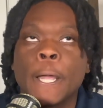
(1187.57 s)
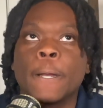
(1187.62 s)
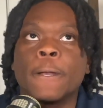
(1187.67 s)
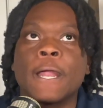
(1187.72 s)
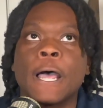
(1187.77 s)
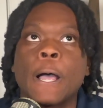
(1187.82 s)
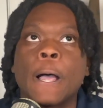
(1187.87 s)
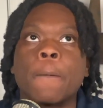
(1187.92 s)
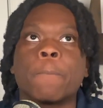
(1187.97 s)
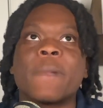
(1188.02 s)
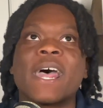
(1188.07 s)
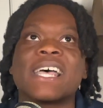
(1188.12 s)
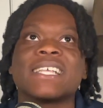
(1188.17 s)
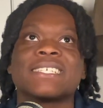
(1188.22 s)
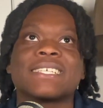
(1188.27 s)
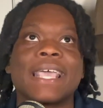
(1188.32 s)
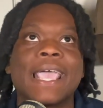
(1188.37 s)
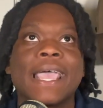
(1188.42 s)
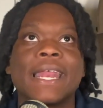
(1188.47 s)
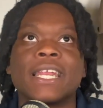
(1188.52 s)
Now, I'm not
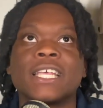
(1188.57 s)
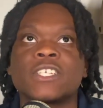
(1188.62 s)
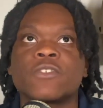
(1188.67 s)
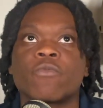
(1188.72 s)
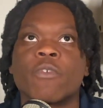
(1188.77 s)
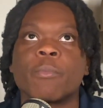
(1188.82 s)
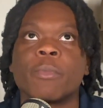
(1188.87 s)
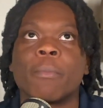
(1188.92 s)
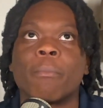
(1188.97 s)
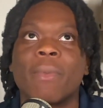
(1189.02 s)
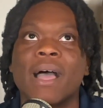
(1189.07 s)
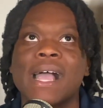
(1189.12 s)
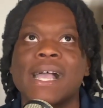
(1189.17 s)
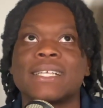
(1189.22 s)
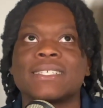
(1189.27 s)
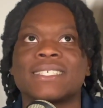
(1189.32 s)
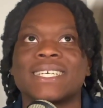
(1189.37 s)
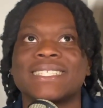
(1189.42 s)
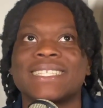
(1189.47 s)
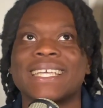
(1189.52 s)
saying this from the
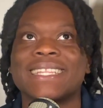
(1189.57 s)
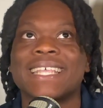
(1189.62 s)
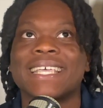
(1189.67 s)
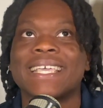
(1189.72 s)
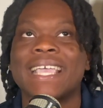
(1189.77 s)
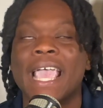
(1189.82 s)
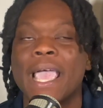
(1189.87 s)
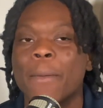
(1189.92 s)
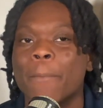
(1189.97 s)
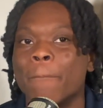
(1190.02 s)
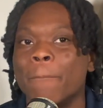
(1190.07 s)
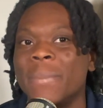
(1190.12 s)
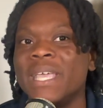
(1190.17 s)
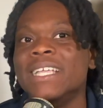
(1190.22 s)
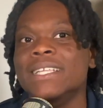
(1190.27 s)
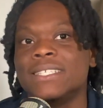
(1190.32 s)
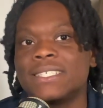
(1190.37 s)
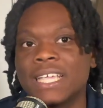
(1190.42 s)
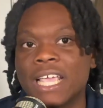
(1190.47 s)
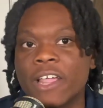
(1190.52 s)
mindset that they can't
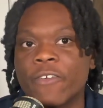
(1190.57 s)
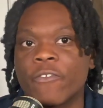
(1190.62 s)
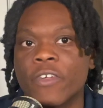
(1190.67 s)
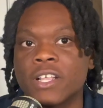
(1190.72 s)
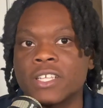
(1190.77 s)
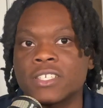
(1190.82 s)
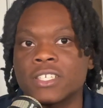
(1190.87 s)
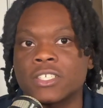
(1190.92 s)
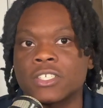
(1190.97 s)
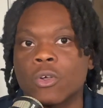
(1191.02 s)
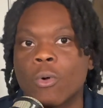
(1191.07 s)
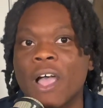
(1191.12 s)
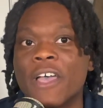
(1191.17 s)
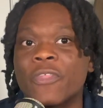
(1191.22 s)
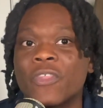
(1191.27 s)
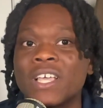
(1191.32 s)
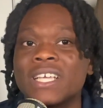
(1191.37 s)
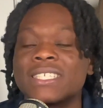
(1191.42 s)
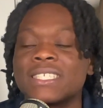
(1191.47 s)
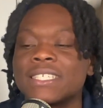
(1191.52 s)
beat San Francisco. I
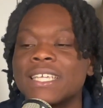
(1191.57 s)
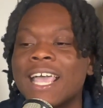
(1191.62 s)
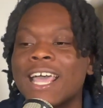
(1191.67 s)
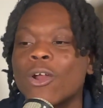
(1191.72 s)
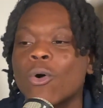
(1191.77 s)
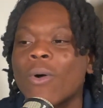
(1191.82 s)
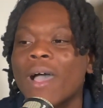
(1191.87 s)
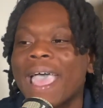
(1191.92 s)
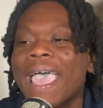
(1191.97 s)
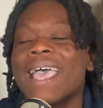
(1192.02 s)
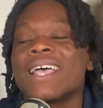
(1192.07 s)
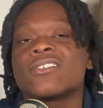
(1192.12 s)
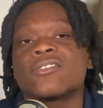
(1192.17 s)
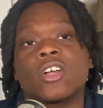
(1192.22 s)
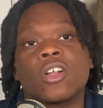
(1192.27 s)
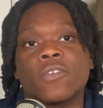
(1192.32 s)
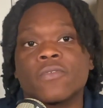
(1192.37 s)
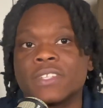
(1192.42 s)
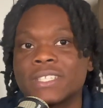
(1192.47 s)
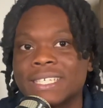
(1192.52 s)
think Seattle has
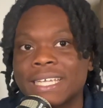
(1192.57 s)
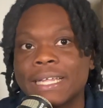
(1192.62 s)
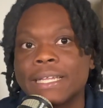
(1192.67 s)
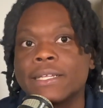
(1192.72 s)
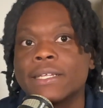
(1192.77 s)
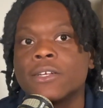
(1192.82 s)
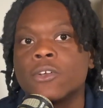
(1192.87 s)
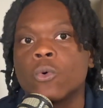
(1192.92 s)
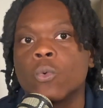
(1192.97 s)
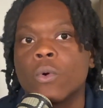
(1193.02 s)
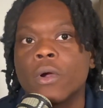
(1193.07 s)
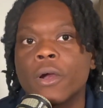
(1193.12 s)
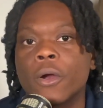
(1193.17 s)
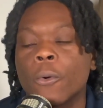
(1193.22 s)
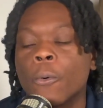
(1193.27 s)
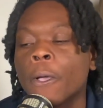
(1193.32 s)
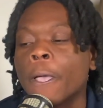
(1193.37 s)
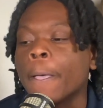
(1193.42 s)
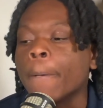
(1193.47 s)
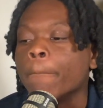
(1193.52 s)
all the talent in the
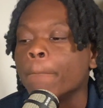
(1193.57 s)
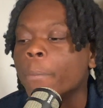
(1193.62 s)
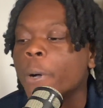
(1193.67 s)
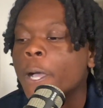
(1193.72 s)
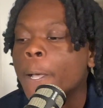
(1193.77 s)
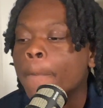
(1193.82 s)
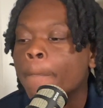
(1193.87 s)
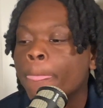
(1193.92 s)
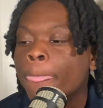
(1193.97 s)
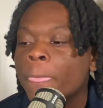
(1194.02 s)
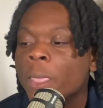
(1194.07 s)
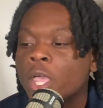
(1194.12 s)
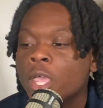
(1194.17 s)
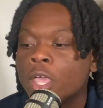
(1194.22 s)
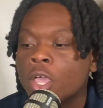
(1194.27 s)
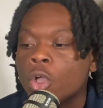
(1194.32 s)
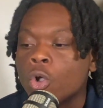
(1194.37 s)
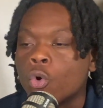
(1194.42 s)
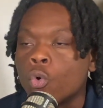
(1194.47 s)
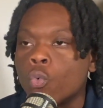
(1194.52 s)
world, but
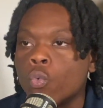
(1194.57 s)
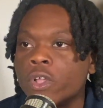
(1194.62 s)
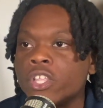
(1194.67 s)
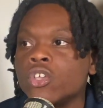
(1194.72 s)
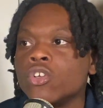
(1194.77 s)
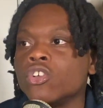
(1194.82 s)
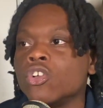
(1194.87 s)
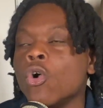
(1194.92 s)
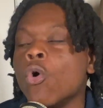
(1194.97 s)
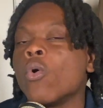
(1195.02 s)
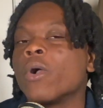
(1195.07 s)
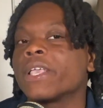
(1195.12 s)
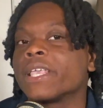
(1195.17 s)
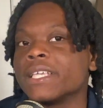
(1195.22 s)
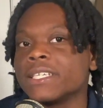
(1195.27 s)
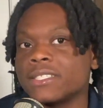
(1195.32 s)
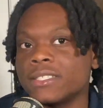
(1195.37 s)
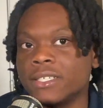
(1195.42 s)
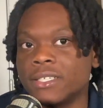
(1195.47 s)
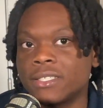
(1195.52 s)
when you go
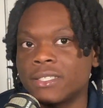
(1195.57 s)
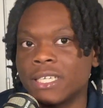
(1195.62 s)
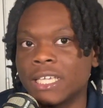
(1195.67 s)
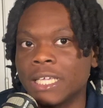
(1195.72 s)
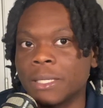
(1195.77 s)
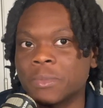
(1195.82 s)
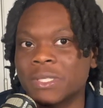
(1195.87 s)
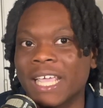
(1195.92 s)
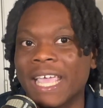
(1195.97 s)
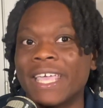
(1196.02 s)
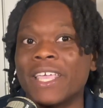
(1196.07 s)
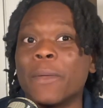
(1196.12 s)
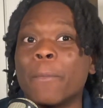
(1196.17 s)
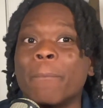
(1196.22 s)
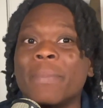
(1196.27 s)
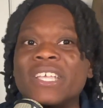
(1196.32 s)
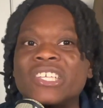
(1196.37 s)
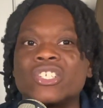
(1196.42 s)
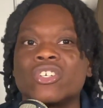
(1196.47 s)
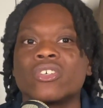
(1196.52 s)
against these teams and you
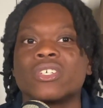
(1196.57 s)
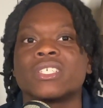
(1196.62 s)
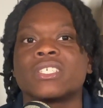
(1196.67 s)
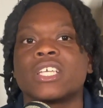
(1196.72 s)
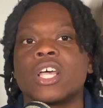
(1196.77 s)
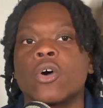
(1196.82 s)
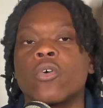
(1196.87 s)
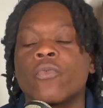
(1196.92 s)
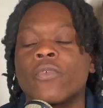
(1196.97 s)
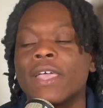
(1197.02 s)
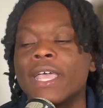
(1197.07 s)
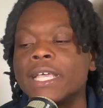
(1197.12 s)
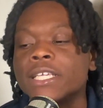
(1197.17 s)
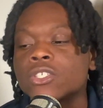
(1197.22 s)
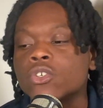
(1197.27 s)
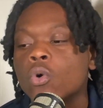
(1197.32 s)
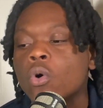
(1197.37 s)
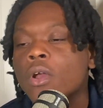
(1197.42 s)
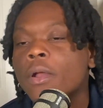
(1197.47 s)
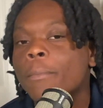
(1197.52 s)
beat yourself, it's
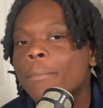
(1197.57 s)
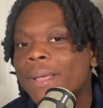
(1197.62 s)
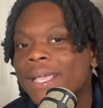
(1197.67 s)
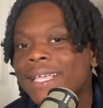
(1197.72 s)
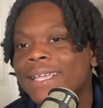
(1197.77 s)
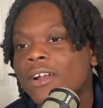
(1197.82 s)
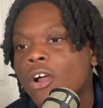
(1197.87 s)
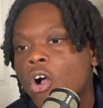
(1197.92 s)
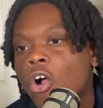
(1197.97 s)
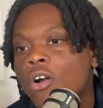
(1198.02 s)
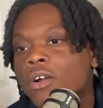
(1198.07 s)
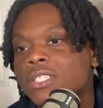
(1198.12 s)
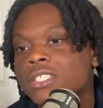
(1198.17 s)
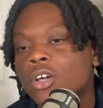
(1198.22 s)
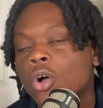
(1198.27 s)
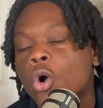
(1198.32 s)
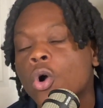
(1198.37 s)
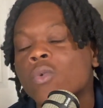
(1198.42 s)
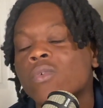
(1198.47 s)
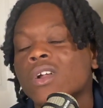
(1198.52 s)
going to make it hard to
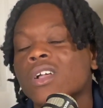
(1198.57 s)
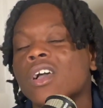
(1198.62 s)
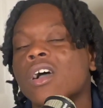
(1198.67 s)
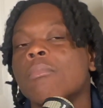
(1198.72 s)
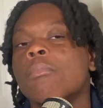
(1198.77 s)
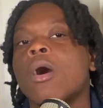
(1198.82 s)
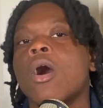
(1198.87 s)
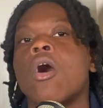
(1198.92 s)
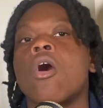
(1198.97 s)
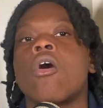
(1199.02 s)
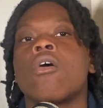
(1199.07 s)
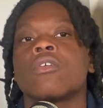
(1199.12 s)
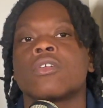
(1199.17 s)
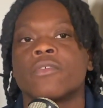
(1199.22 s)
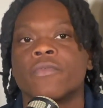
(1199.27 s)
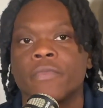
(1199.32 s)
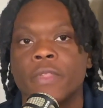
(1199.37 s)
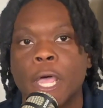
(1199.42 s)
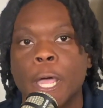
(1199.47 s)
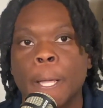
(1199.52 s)
overcome all
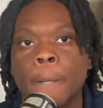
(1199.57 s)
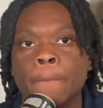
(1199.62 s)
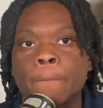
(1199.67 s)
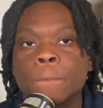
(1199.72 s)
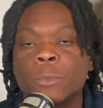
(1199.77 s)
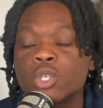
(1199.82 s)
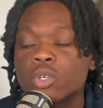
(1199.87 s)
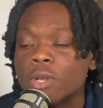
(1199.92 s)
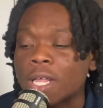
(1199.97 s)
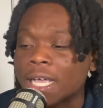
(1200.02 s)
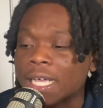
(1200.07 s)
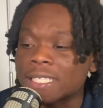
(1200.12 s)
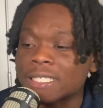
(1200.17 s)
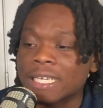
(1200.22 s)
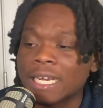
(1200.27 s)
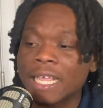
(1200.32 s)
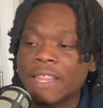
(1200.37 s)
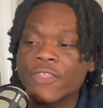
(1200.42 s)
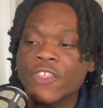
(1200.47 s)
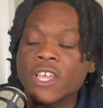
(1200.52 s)
of that. So, like I
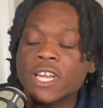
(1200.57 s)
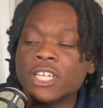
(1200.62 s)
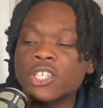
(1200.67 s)
said, I think